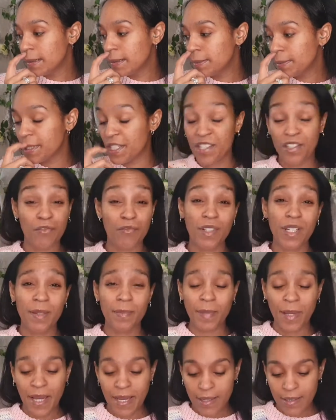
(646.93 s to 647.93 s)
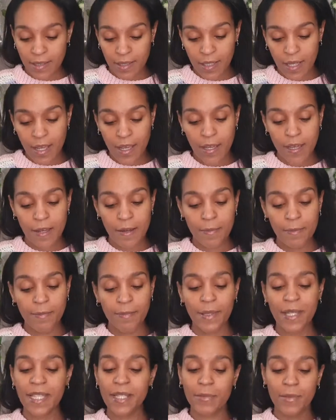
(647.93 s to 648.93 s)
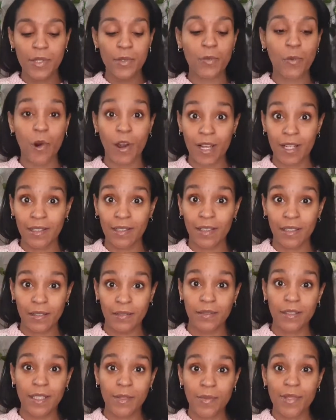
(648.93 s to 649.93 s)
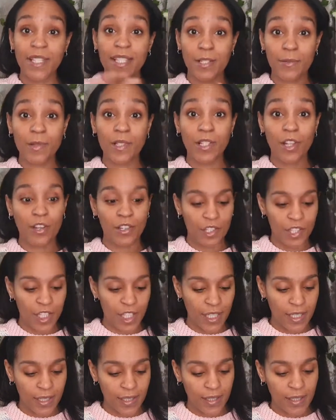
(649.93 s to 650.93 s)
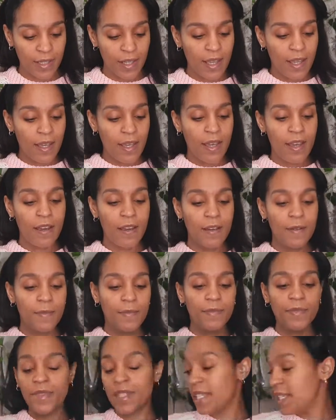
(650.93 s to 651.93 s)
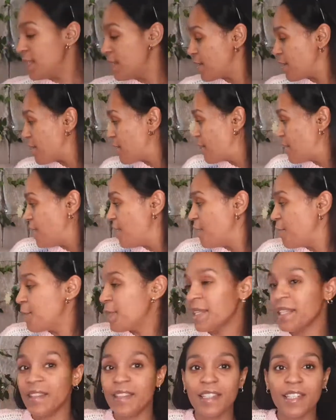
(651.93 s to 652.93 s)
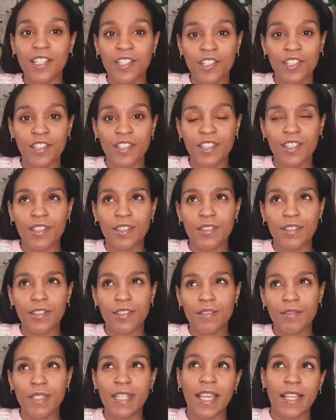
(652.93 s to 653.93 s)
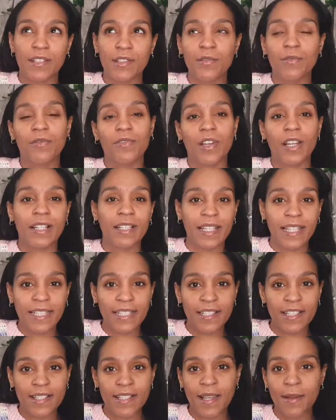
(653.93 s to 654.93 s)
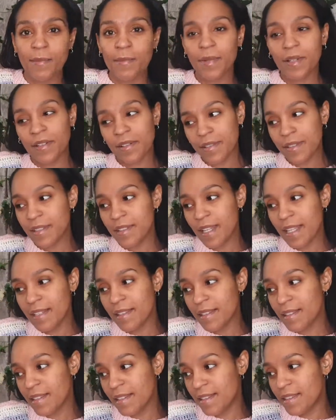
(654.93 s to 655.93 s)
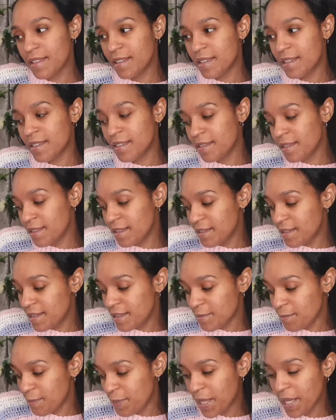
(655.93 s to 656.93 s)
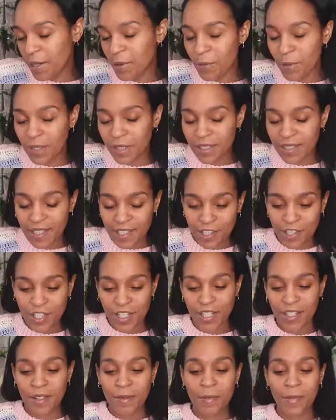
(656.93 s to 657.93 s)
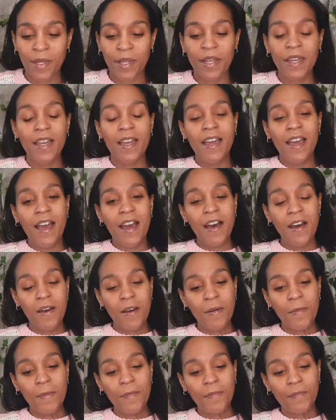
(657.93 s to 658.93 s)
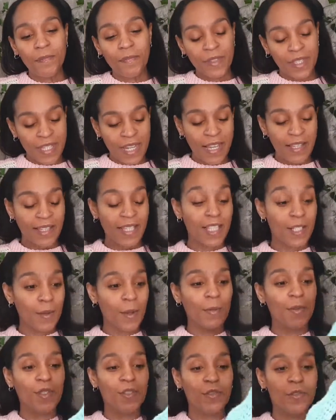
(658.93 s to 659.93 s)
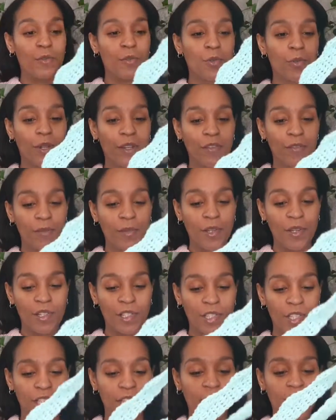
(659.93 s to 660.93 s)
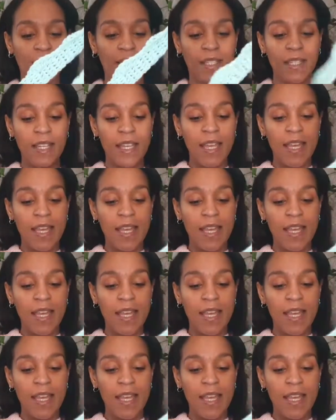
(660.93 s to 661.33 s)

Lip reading: which is really bad. But it was a while ago. This was last year. These have been this, yeah, sort of like late December, and then the pink one this year. But yeah, this one was all the way from last year.